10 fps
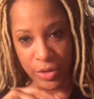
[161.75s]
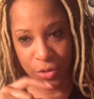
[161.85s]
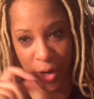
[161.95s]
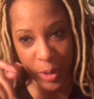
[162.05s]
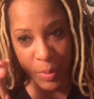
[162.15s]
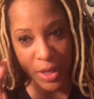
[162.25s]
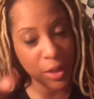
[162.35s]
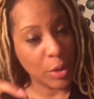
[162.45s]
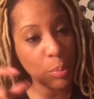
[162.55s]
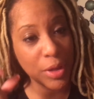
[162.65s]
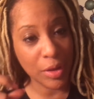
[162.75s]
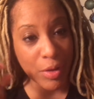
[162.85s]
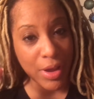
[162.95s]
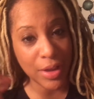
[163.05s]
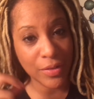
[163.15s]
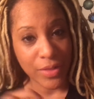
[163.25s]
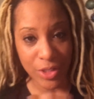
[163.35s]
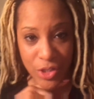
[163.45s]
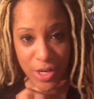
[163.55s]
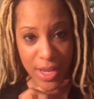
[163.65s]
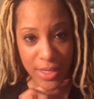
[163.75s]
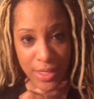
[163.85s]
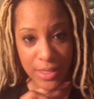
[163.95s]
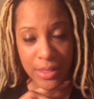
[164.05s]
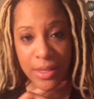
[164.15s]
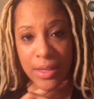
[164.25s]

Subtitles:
trying to make a little pillow out of his jacket.